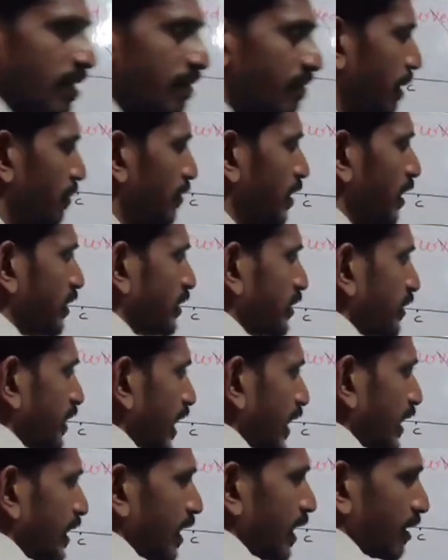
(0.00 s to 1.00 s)
from the
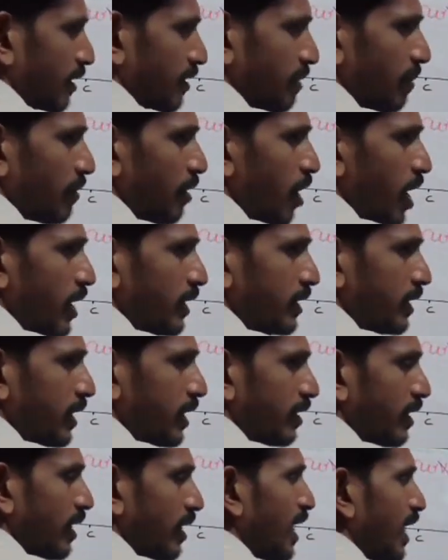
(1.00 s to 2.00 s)
center, from the
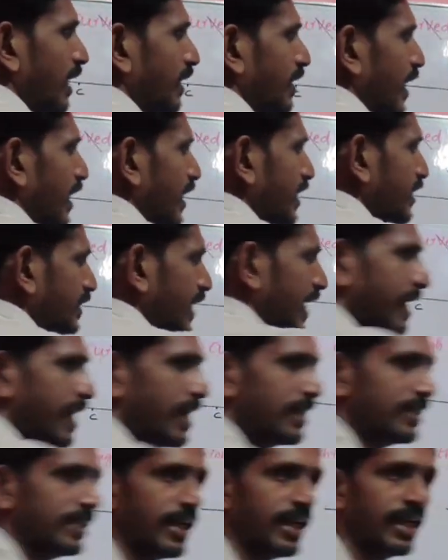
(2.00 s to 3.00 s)
origin, that is taken
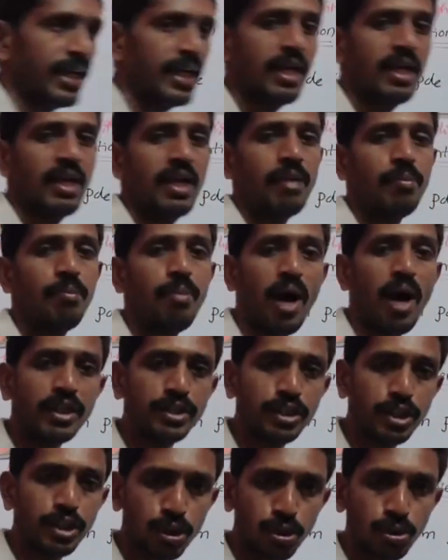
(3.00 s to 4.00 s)
as a
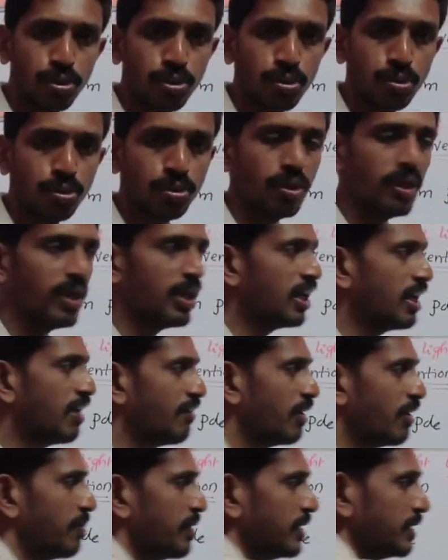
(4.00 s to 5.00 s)
positive. If
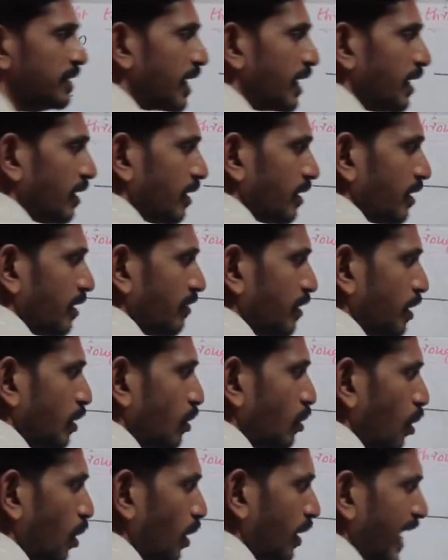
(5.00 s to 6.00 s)
you
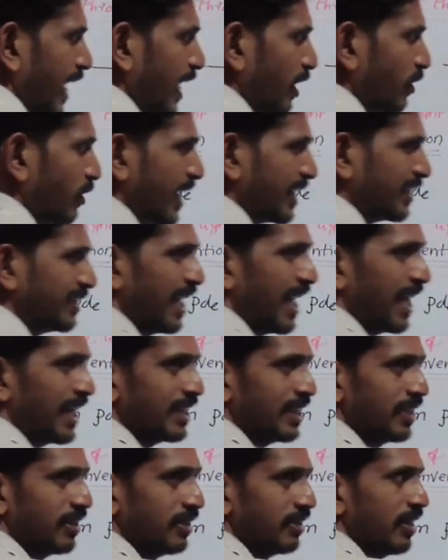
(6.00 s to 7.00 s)
go negative x
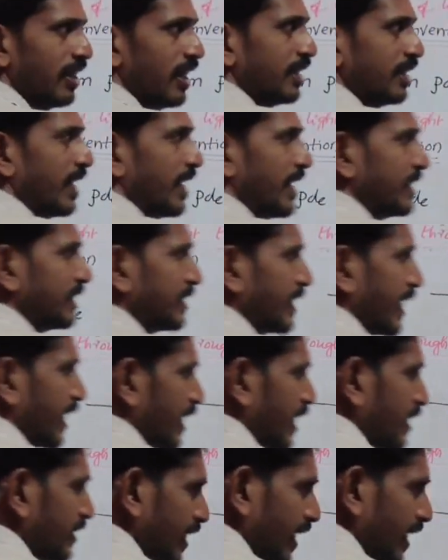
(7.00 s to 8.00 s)
direction, that is taken as